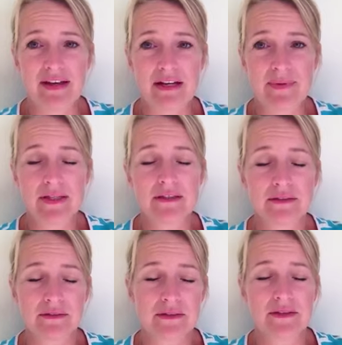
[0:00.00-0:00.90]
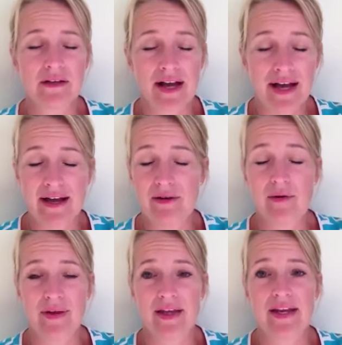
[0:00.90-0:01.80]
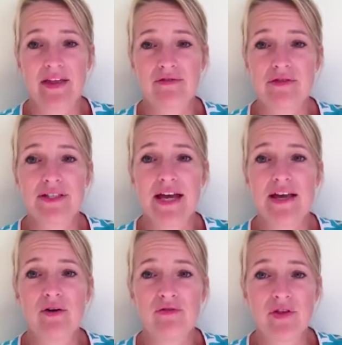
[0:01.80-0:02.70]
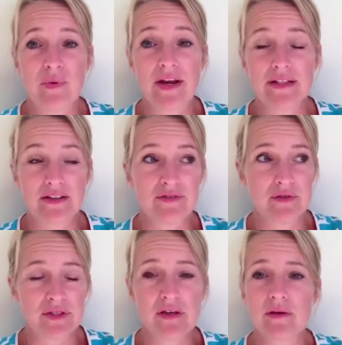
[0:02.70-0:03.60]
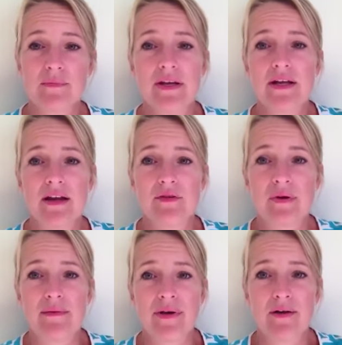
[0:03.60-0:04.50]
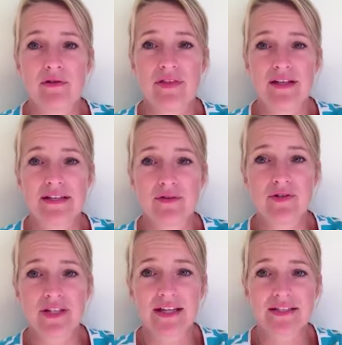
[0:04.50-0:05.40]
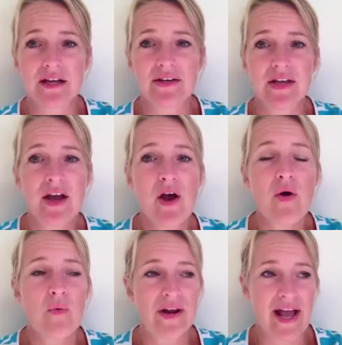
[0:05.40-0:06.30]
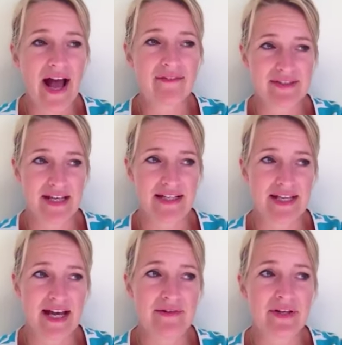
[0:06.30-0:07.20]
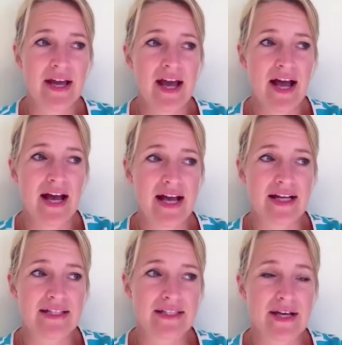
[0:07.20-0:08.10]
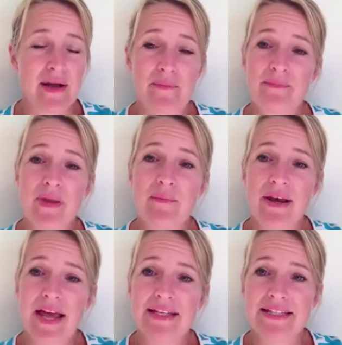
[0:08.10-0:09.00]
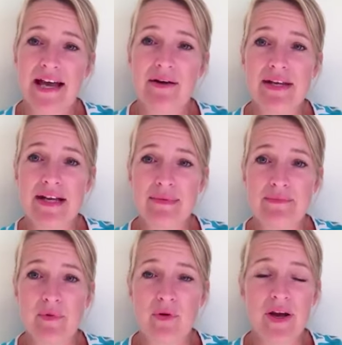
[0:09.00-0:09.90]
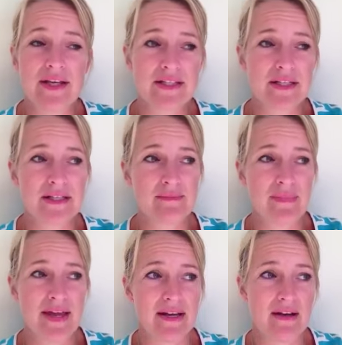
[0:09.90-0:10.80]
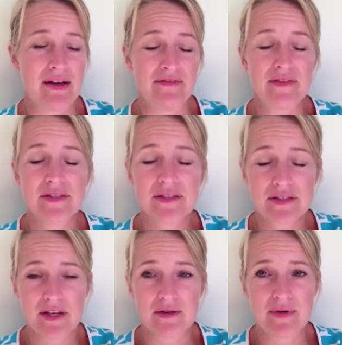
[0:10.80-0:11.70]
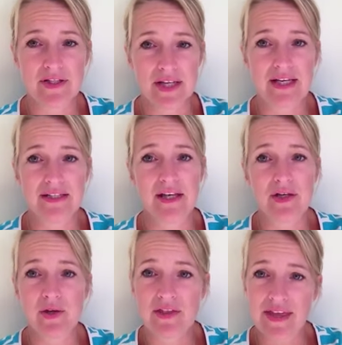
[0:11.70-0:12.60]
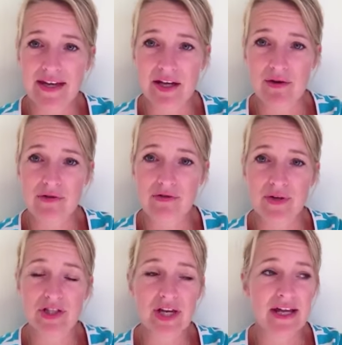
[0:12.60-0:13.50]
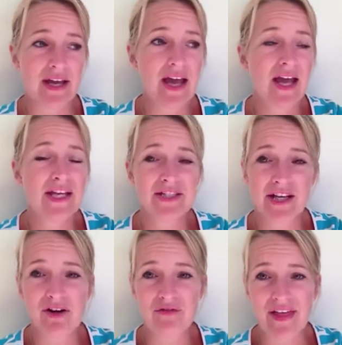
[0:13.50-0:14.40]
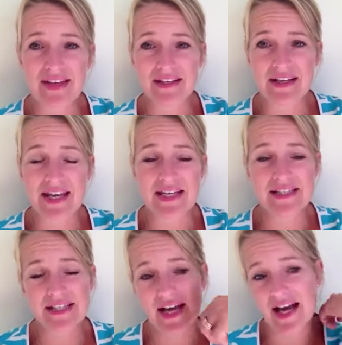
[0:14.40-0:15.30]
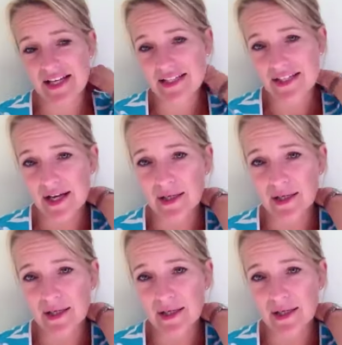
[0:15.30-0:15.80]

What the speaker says: a little bit, oh God, how am I going to get through the day or for the week, because I feel so completely overwhelmed by all the things I've got to get done, when I have sat down and planned out a little bit more, it does make life so much easier. You can then go through and check off that little list and